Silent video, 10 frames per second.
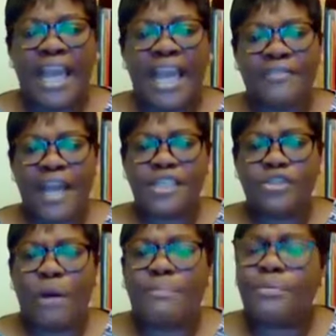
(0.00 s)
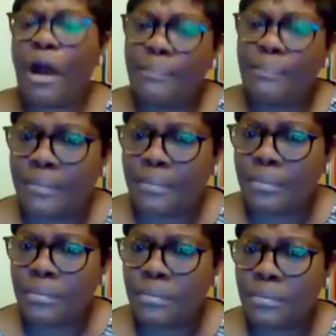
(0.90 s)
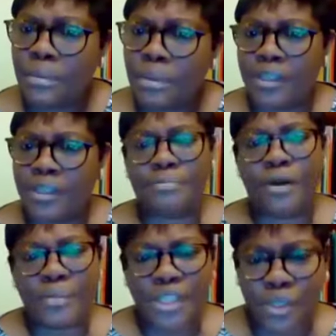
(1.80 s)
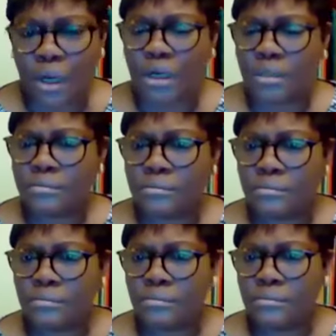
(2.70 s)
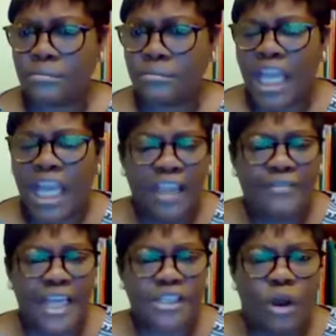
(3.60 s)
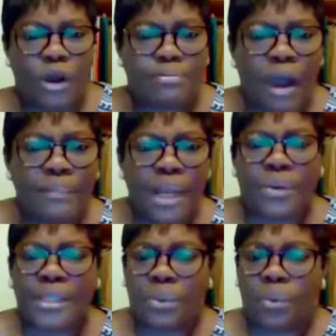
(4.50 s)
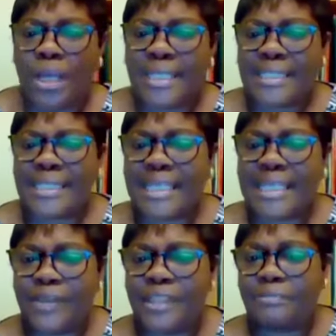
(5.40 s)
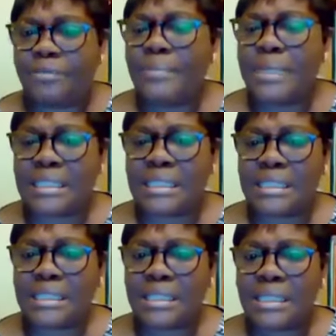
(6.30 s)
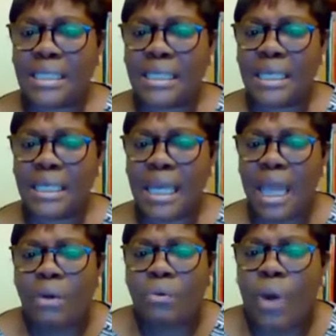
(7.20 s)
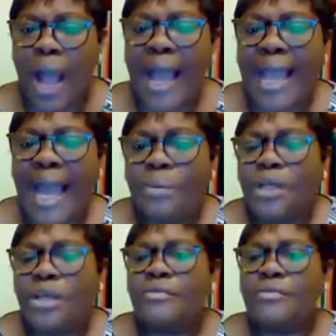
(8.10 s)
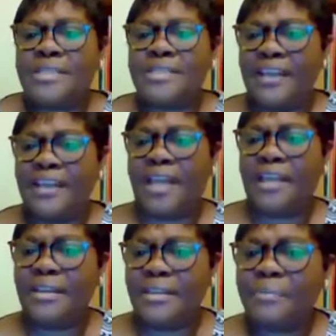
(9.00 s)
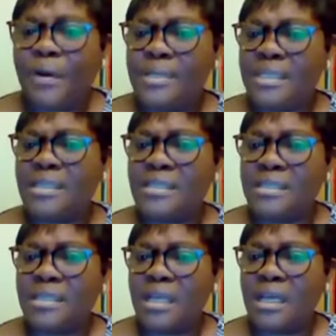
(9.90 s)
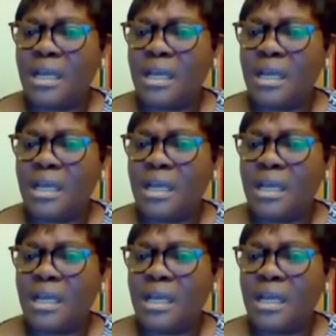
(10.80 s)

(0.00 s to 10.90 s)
If there is no problem with the promisor. If there's no problem with the one that is giving the promises, why are we not receiving the promises?